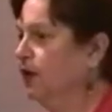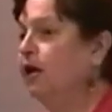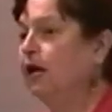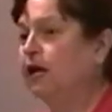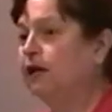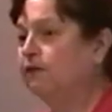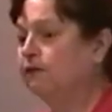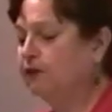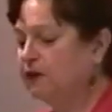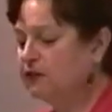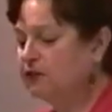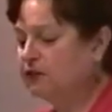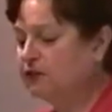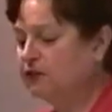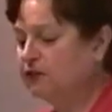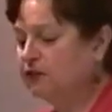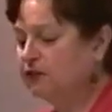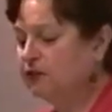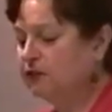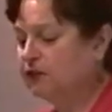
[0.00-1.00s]
Investors
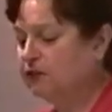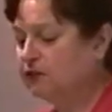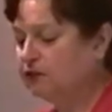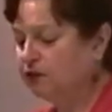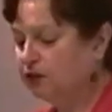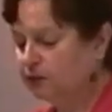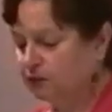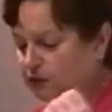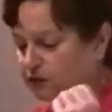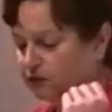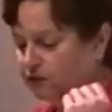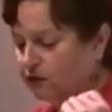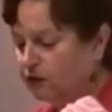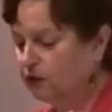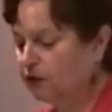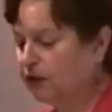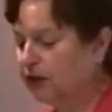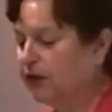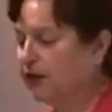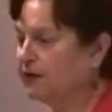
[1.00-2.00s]
and consumers
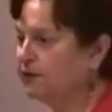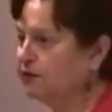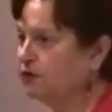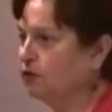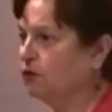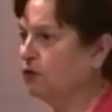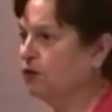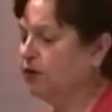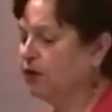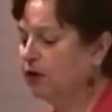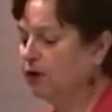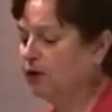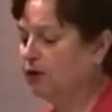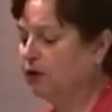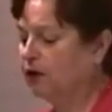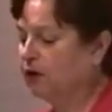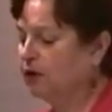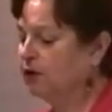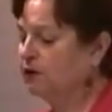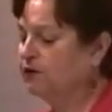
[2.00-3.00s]
voting yes or no
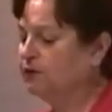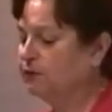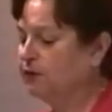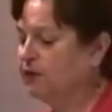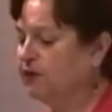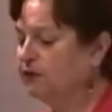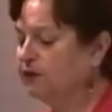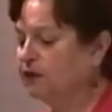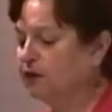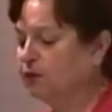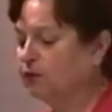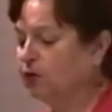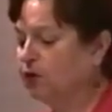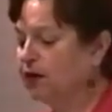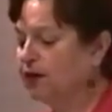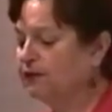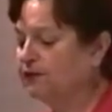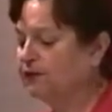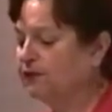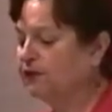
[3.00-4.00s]
on our space
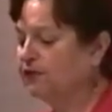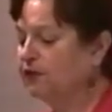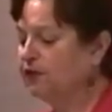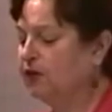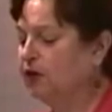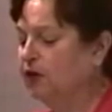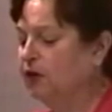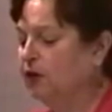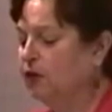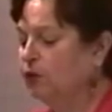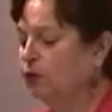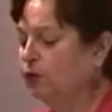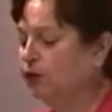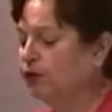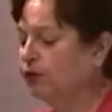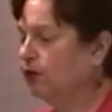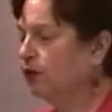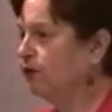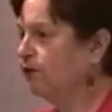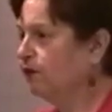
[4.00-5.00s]
enterprises with
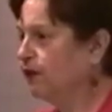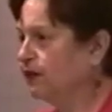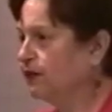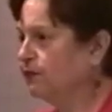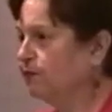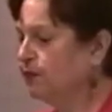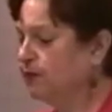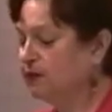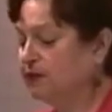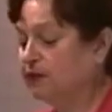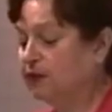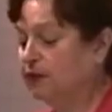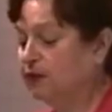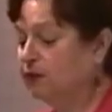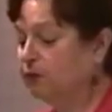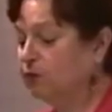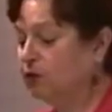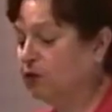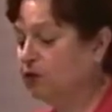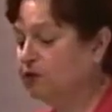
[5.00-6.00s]
their investments and their
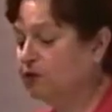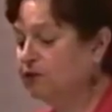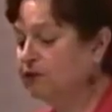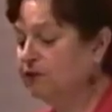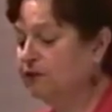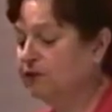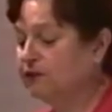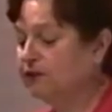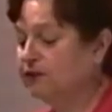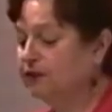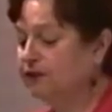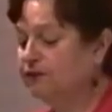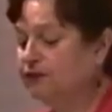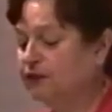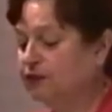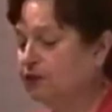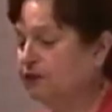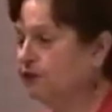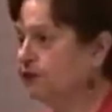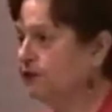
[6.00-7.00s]
purchases of
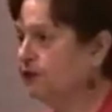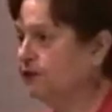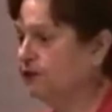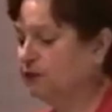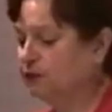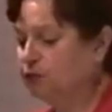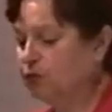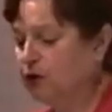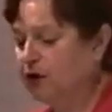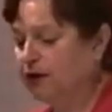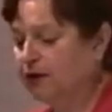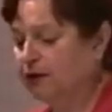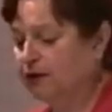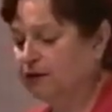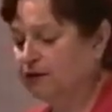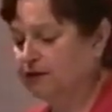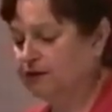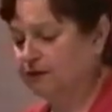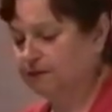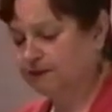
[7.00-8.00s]
services and
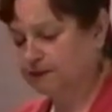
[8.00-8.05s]
products.